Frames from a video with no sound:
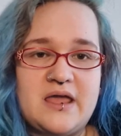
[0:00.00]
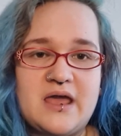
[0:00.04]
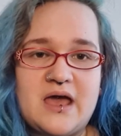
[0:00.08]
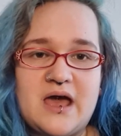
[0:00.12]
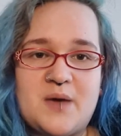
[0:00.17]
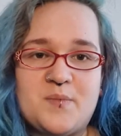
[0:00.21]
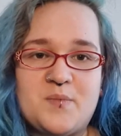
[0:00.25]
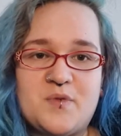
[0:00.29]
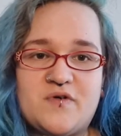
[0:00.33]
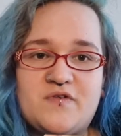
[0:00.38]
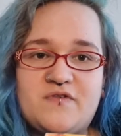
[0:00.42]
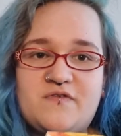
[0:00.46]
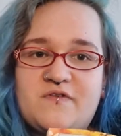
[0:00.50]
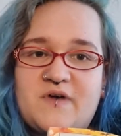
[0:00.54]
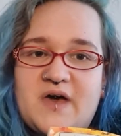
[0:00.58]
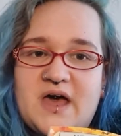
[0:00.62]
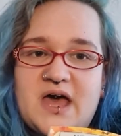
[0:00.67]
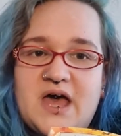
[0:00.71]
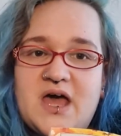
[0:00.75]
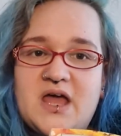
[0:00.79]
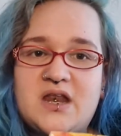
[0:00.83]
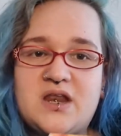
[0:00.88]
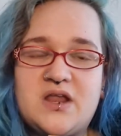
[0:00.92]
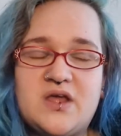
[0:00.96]
am a
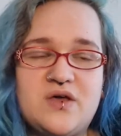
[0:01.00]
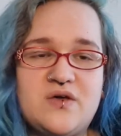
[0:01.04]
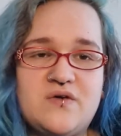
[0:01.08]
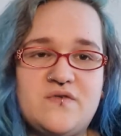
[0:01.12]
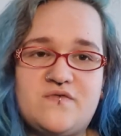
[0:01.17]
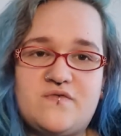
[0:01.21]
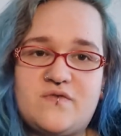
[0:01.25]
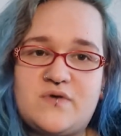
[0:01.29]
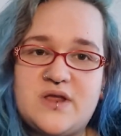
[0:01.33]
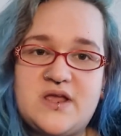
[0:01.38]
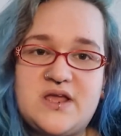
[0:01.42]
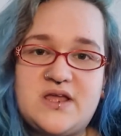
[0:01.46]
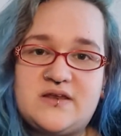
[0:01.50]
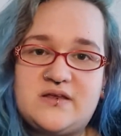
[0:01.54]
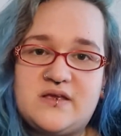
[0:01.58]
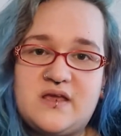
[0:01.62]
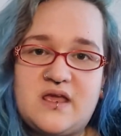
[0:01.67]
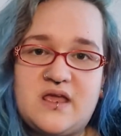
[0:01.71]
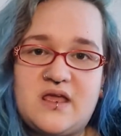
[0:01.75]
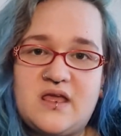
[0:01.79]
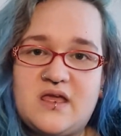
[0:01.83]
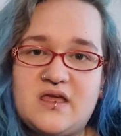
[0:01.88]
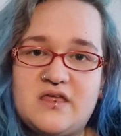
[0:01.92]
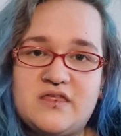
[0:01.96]
fan of
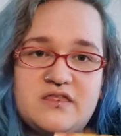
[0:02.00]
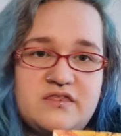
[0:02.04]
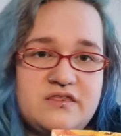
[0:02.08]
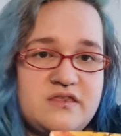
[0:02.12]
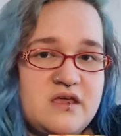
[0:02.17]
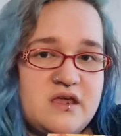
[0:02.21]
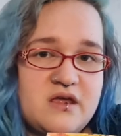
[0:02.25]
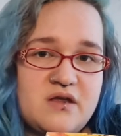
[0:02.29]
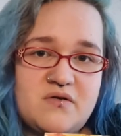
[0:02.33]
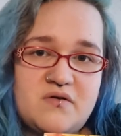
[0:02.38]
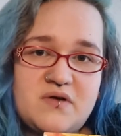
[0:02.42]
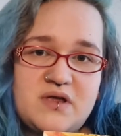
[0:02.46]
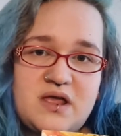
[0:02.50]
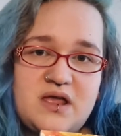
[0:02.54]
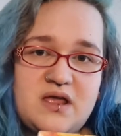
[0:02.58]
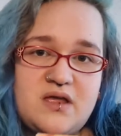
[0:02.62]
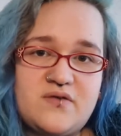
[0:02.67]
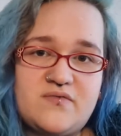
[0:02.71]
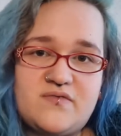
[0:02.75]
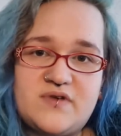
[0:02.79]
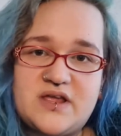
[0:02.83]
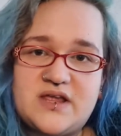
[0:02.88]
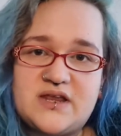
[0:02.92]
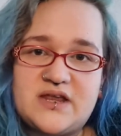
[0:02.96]
reading theory,
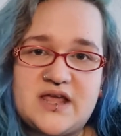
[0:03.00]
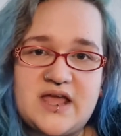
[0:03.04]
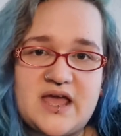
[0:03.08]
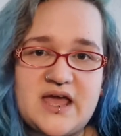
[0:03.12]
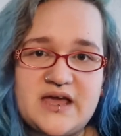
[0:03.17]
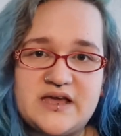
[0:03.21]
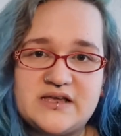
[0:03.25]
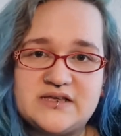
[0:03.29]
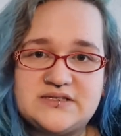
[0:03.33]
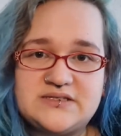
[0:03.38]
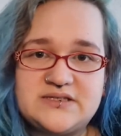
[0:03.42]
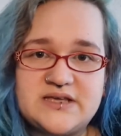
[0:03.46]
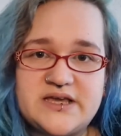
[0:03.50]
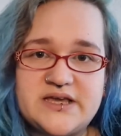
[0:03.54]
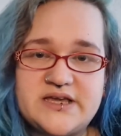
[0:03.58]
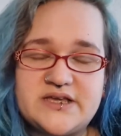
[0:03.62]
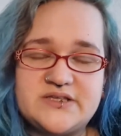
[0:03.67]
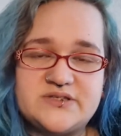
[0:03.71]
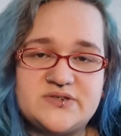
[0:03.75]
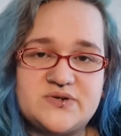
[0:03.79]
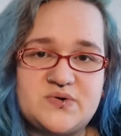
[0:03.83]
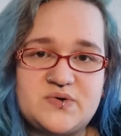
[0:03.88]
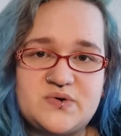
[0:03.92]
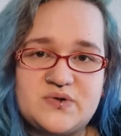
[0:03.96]
reading
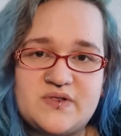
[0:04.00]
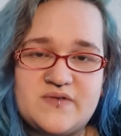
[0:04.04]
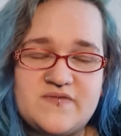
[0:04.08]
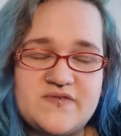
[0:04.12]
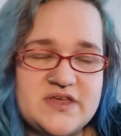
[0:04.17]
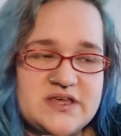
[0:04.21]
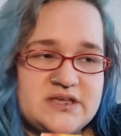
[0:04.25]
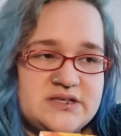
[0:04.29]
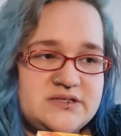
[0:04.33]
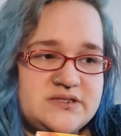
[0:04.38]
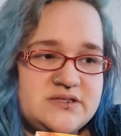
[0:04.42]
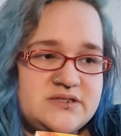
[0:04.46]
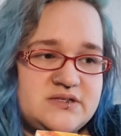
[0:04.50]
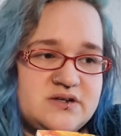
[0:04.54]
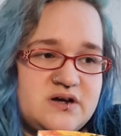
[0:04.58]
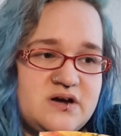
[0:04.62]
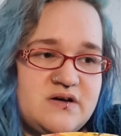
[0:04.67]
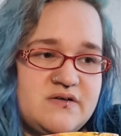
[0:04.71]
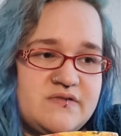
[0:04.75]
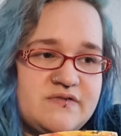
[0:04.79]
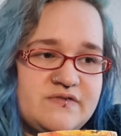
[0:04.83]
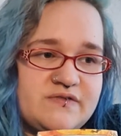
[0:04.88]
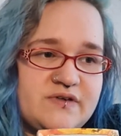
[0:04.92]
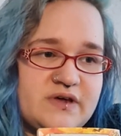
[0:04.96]
essays, all of this
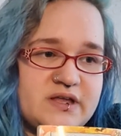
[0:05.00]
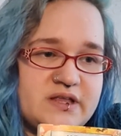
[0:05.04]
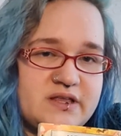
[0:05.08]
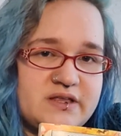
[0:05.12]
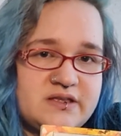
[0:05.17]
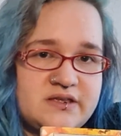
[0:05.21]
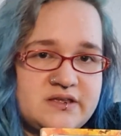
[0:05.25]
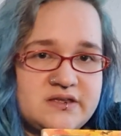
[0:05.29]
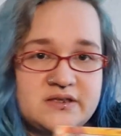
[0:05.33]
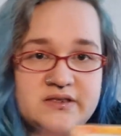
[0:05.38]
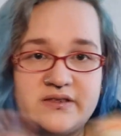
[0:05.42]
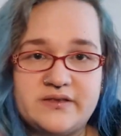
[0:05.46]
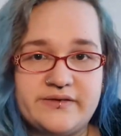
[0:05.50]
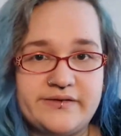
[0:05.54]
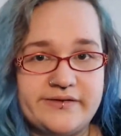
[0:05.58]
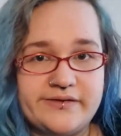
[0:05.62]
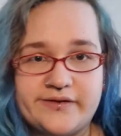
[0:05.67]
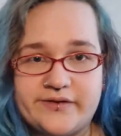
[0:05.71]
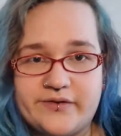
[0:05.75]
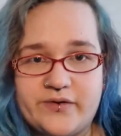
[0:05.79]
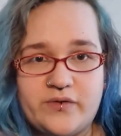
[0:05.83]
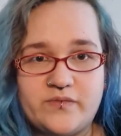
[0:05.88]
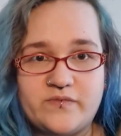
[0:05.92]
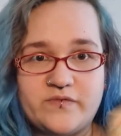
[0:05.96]
stuff.
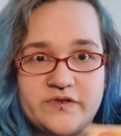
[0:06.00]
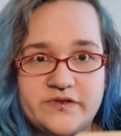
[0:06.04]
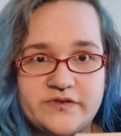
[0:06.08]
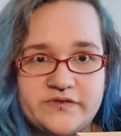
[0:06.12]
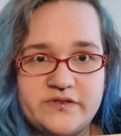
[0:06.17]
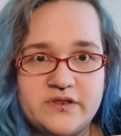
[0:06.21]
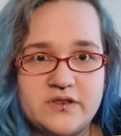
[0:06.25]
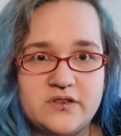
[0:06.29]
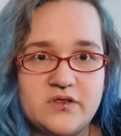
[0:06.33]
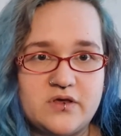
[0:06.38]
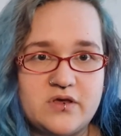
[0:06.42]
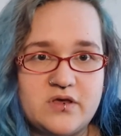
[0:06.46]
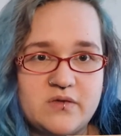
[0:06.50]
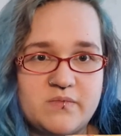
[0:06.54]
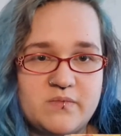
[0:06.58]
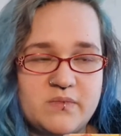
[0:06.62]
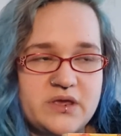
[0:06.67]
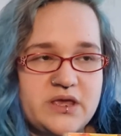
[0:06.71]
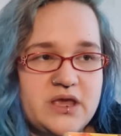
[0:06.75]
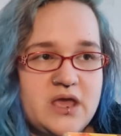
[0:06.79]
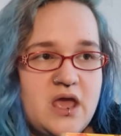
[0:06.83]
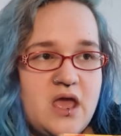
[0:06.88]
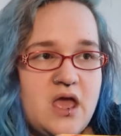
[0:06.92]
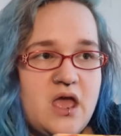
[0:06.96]
Obviously, look at
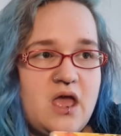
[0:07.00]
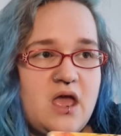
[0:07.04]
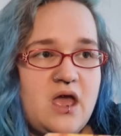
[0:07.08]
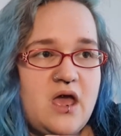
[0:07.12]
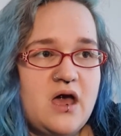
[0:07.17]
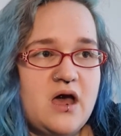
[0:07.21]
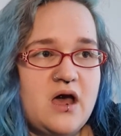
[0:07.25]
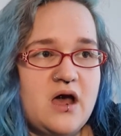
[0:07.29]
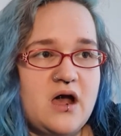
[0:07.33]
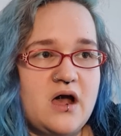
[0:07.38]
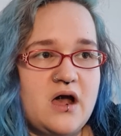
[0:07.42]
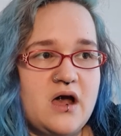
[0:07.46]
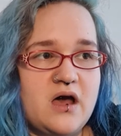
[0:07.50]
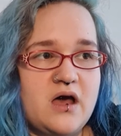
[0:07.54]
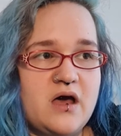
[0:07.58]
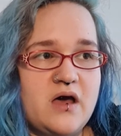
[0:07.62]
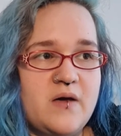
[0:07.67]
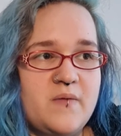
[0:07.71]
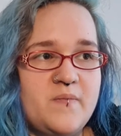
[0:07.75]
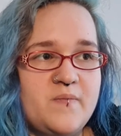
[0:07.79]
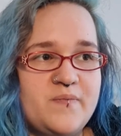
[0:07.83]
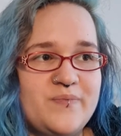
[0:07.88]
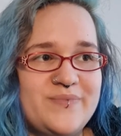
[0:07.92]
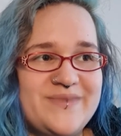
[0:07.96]
me.
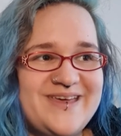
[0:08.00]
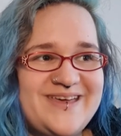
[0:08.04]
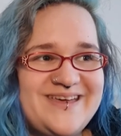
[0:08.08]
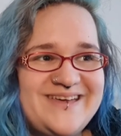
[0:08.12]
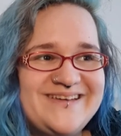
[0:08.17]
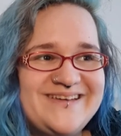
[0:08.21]
I